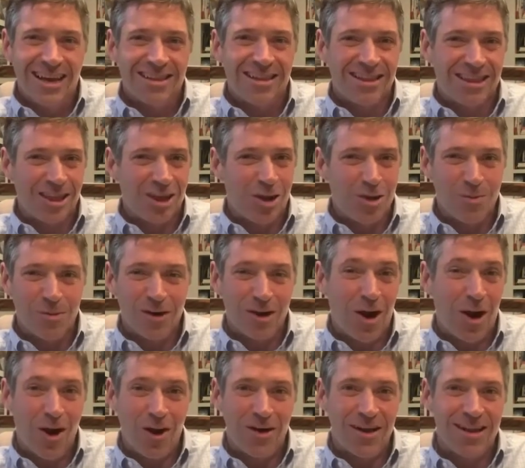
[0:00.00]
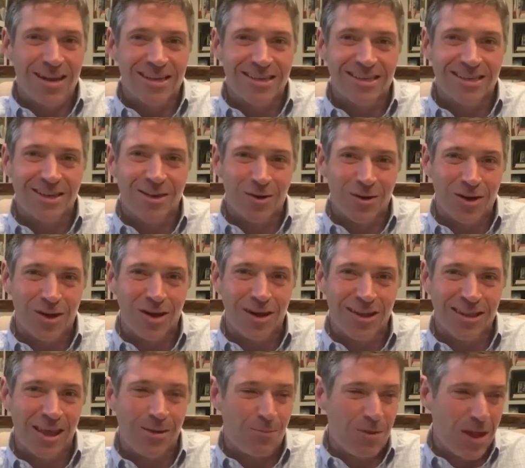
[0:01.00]
that the human heart is still good,
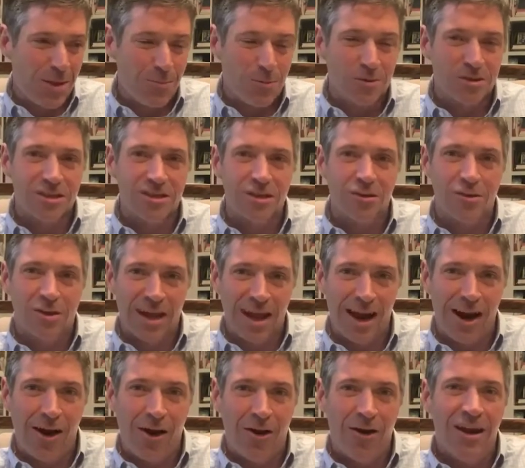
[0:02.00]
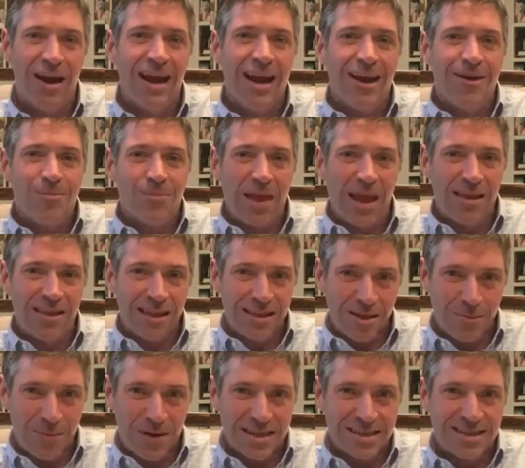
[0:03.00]
that people still care, and that the
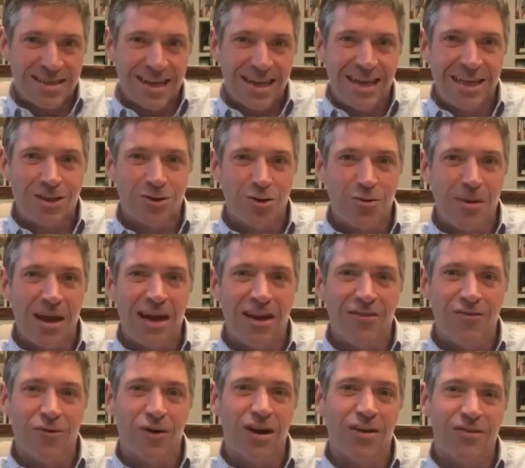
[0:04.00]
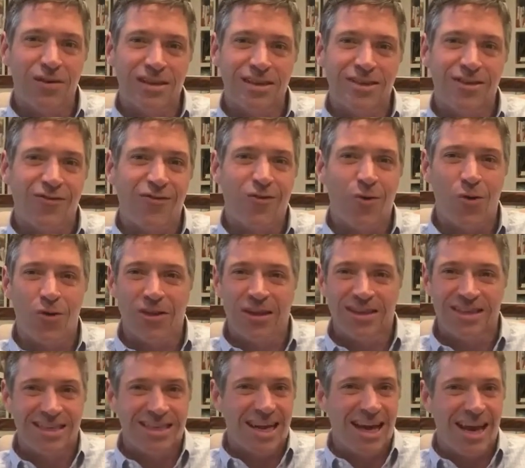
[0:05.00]
best days remain in front of us. So for
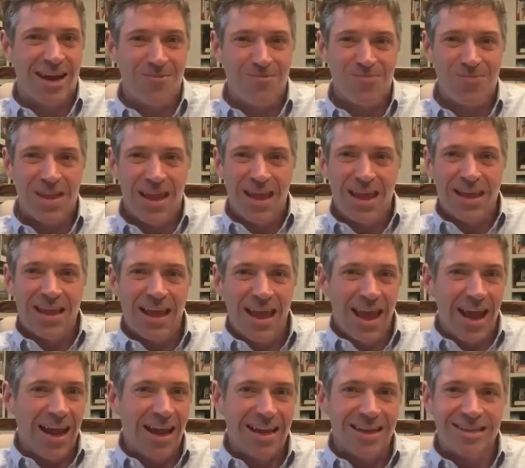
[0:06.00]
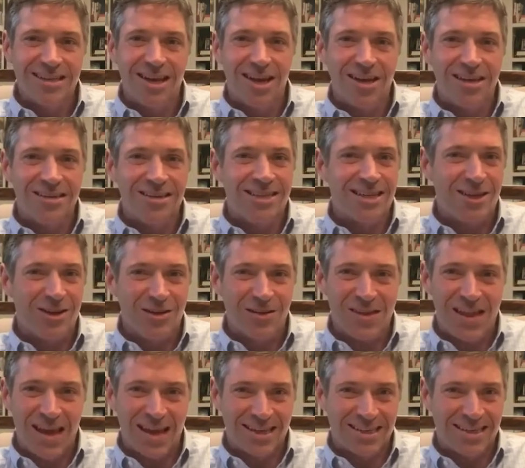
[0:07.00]
this time, and until
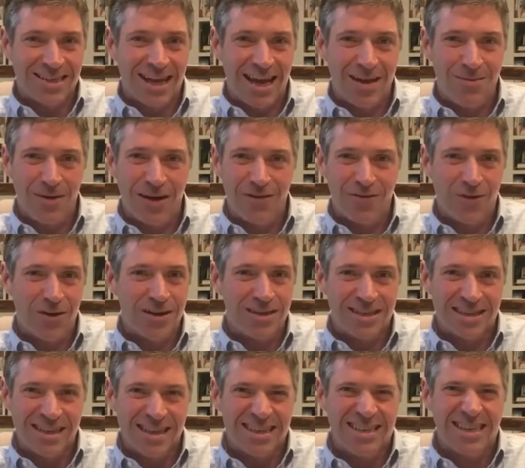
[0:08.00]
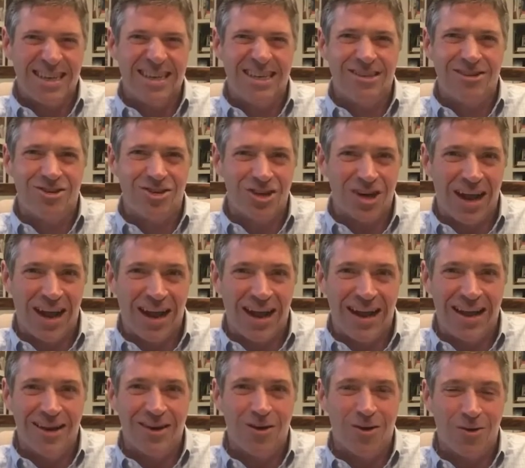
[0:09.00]
next time, my friends, this is
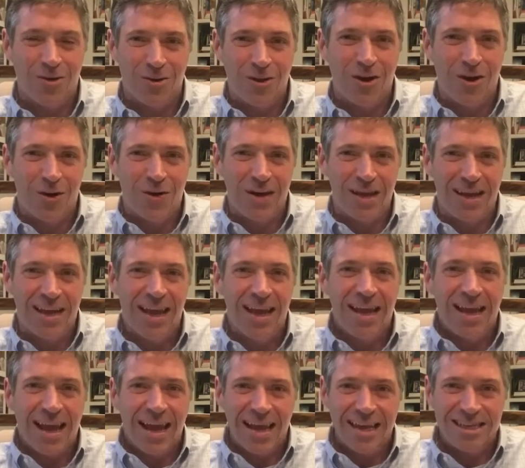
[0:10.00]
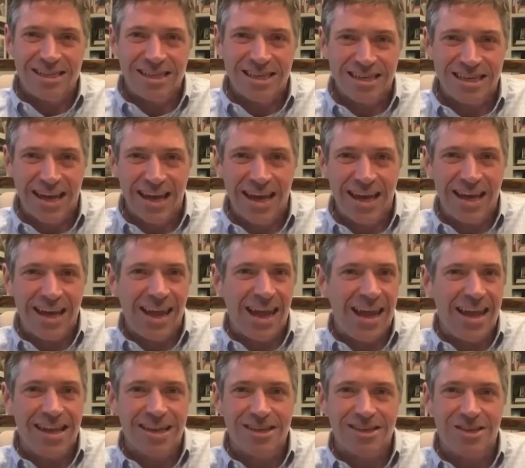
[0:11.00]
John O'Leary, and today
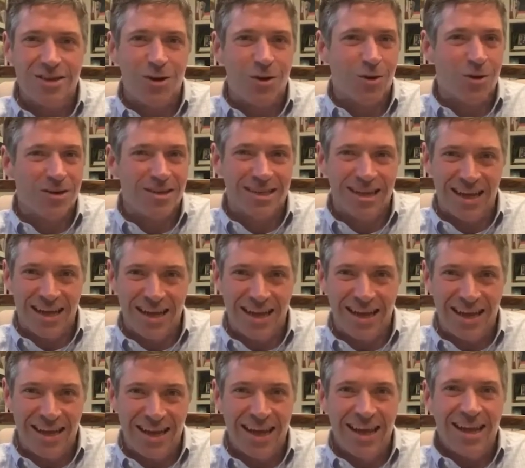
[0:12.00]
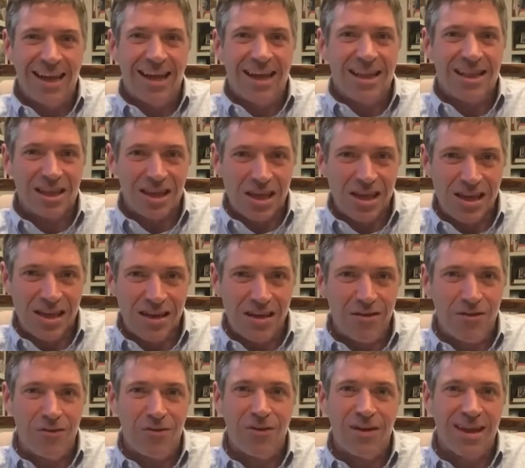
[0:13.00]
is your day.
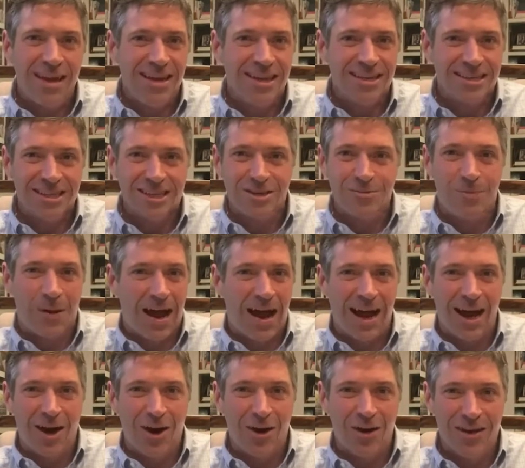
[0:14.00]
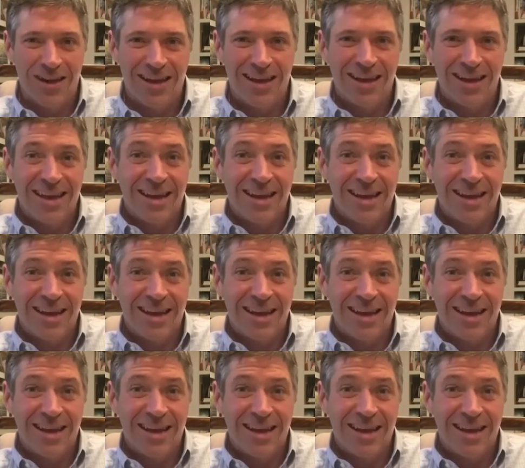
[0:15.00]
Live inspired